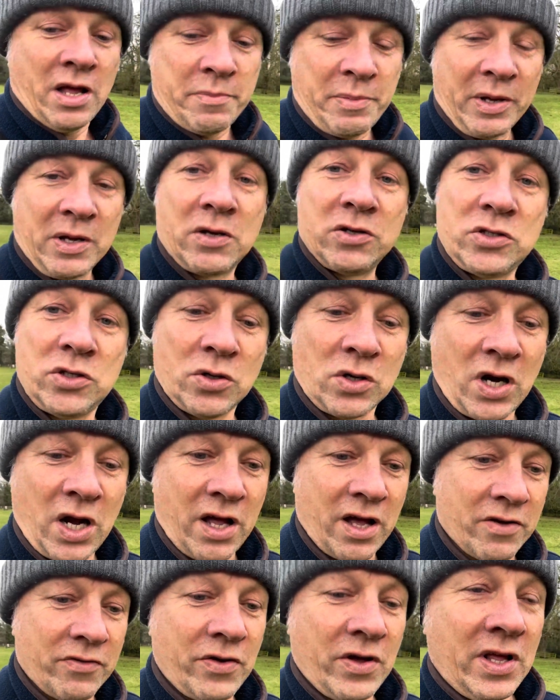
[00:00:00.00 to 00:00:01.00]
because your
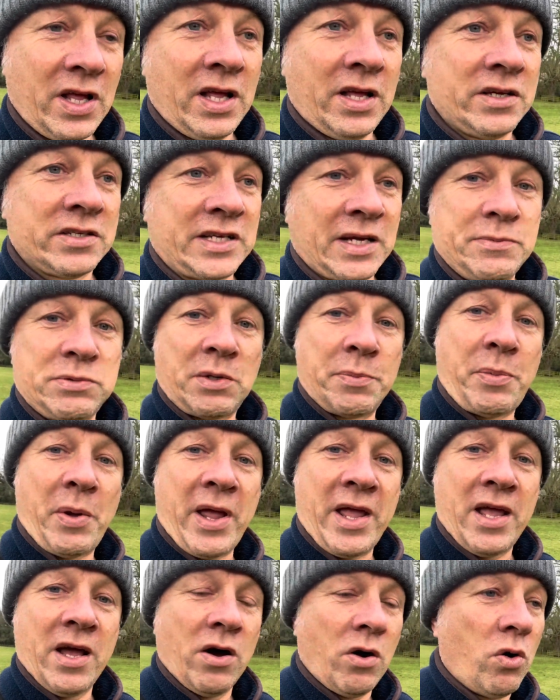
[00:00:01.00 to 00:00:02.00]
glove seems to
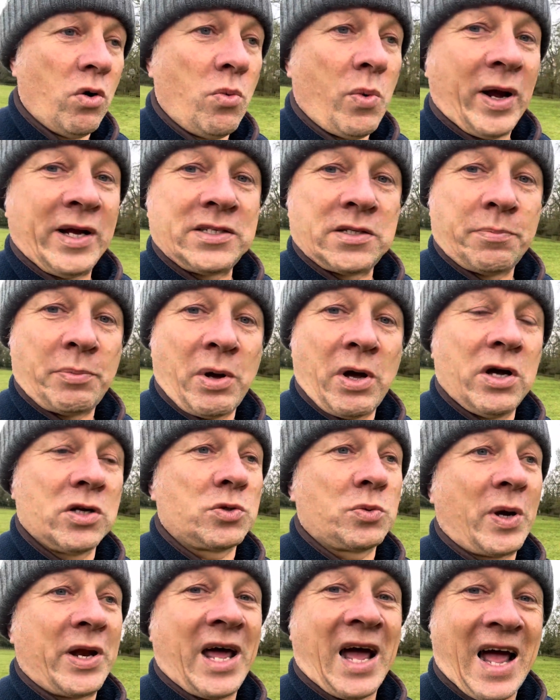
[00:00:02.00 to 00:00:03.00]
be always the
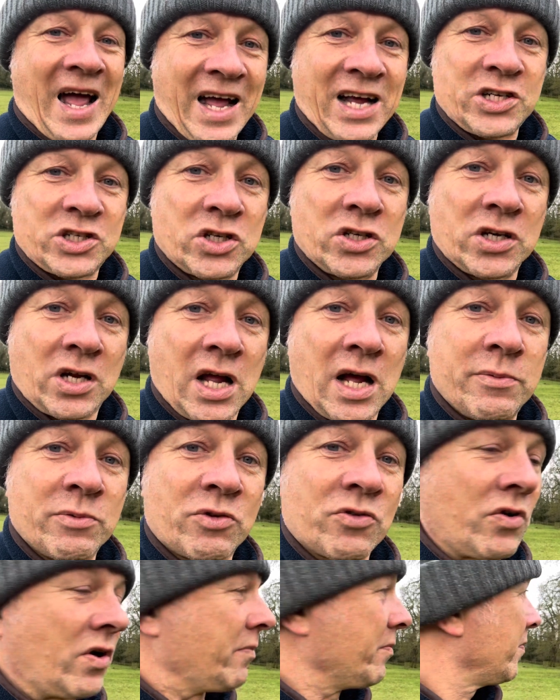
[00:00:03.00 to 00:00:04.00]
perch where the action comes
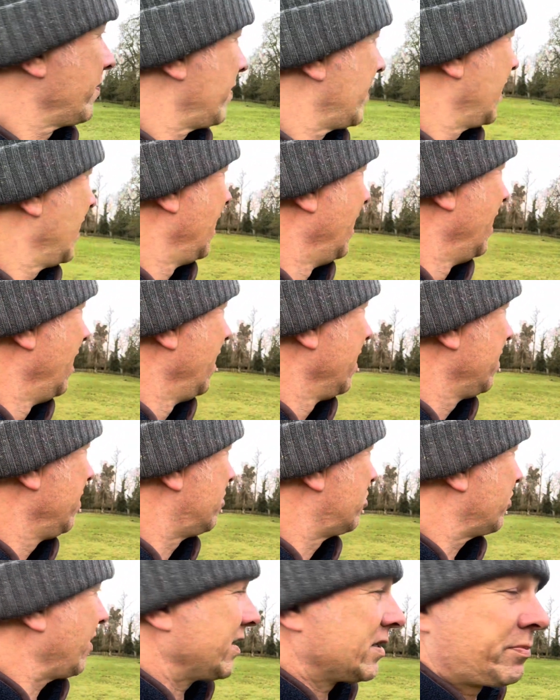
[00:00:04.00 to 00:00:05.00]
from. You
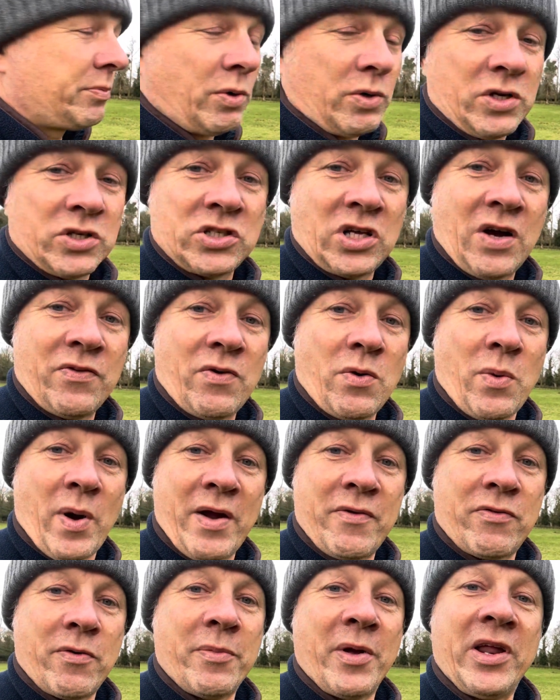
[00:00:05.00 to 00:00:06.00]
transport yourself away
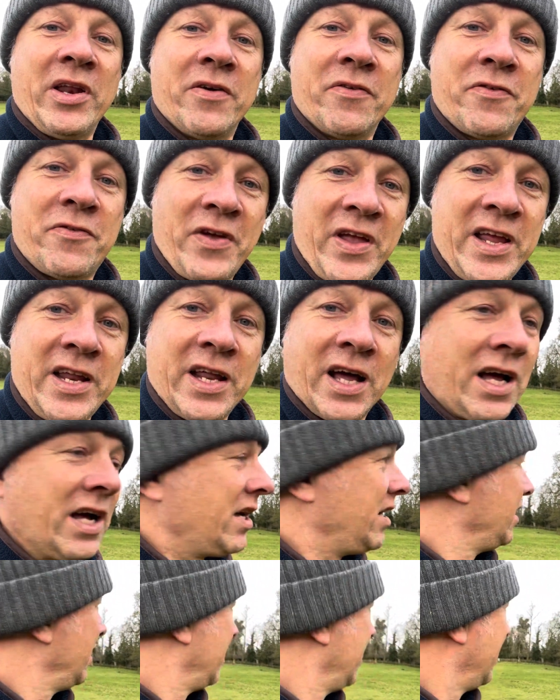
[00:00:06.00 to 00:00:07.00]
from being the feeder
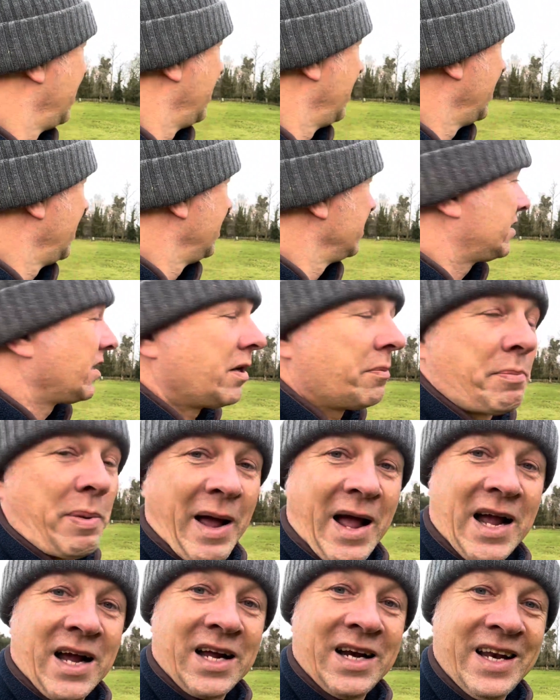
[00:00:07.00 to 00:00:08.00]
to the
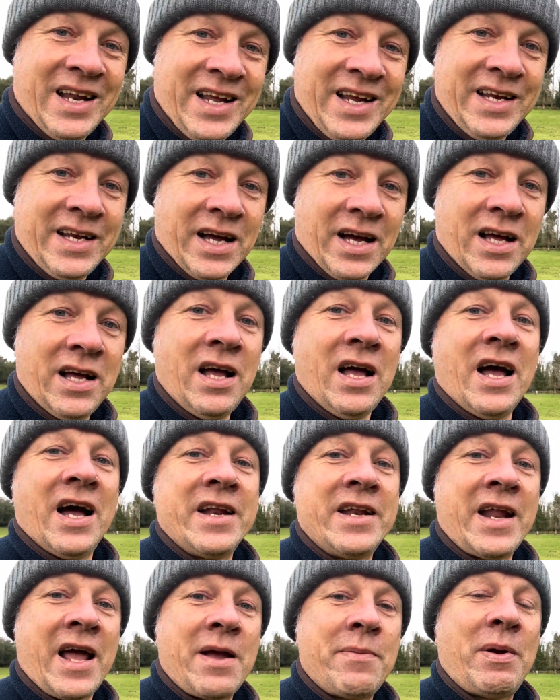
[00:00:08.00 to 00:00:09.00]
pack leader,
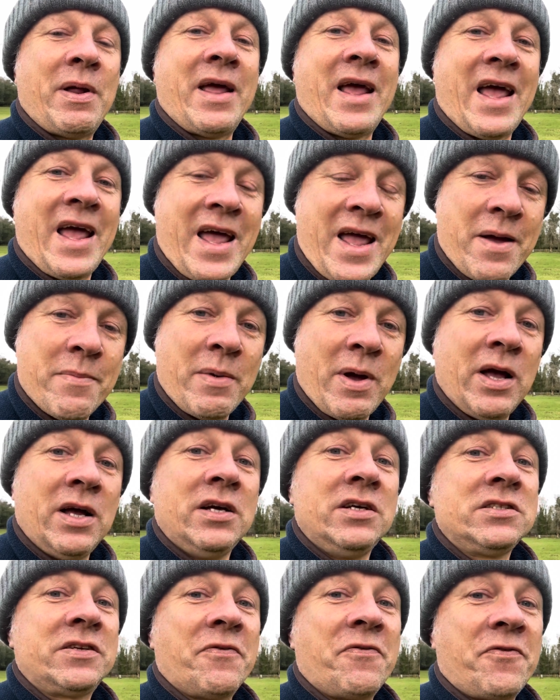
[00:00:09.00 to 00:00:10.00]
enabling him
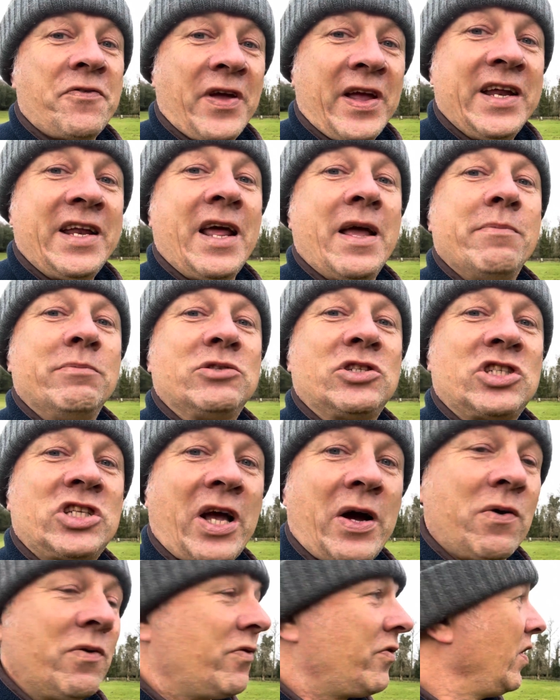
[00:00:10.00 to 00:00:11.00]
to feed
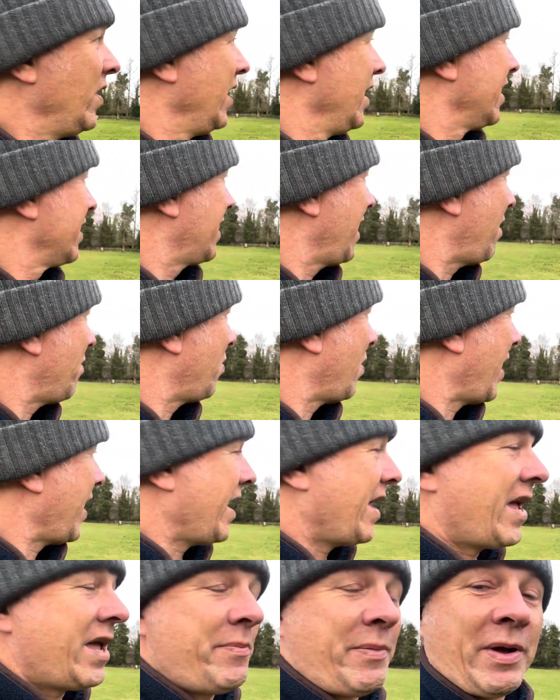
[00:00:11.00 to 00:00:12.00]
himself. That way
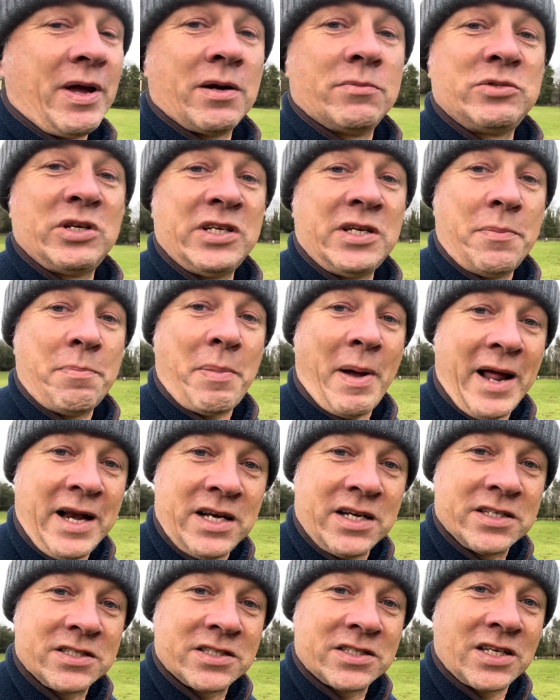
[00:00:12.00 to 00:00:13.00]
he becomes
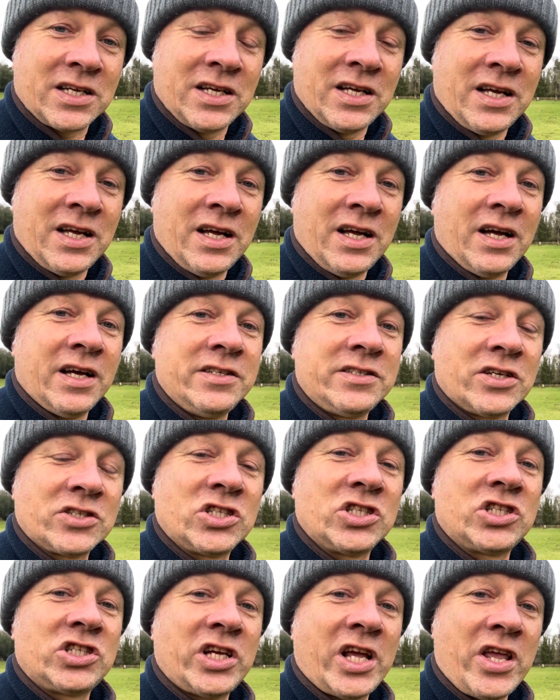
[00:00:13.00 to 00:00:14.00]
independent and
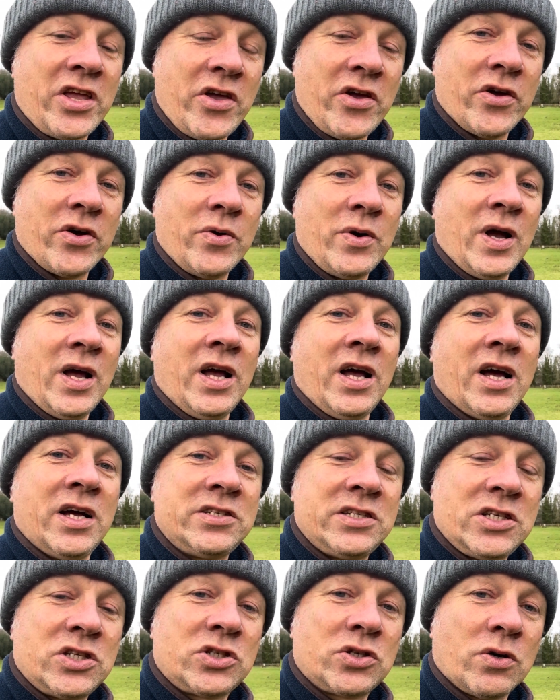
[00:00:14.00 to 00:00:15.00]
doesn't see you as
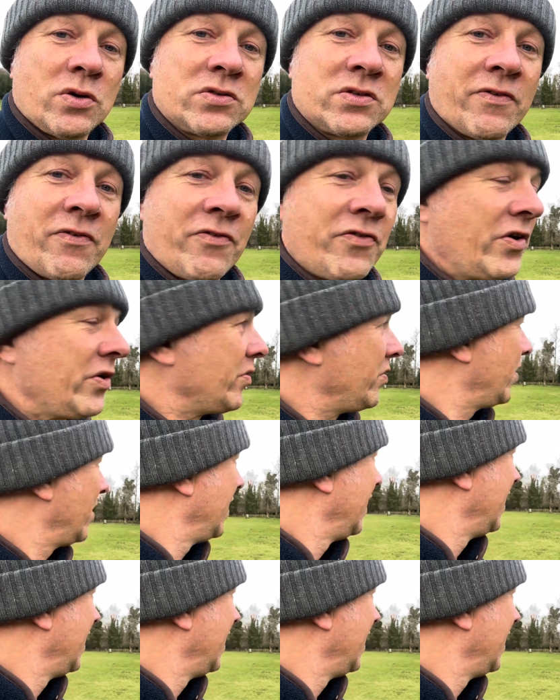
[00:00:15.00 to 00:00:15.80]
his source of food.